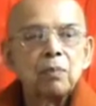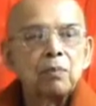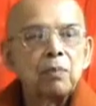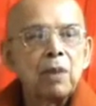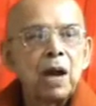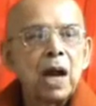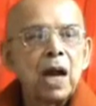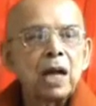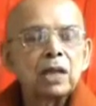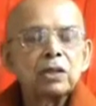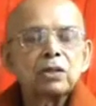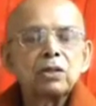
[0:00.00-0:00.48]

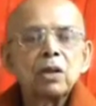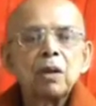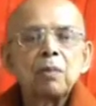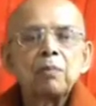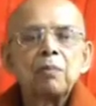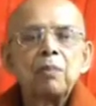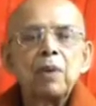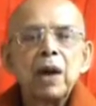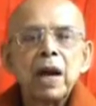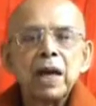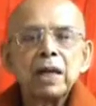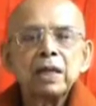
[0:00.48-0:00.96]
Path
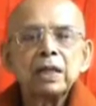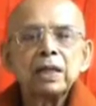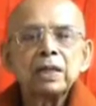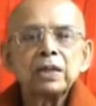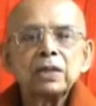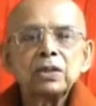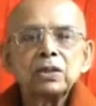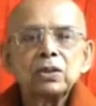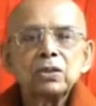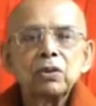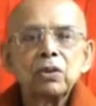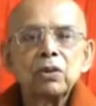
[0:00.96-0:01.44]
of
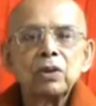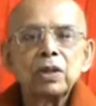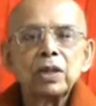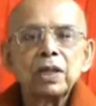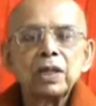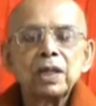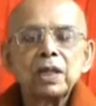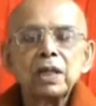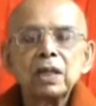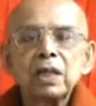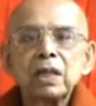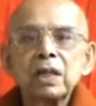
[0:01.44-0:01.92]
violence
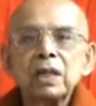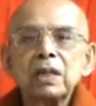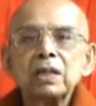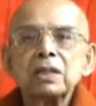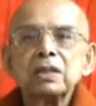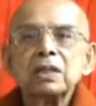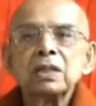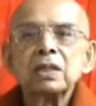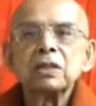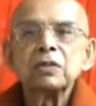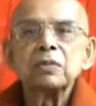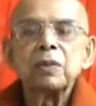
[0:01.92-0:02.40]
only
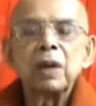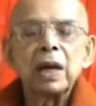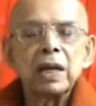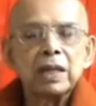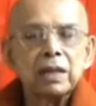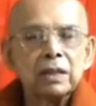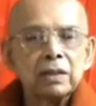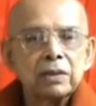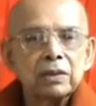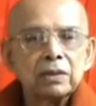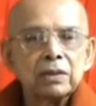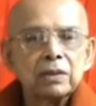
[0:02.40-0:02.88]
increases
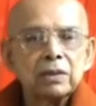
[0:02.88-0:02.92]
violence.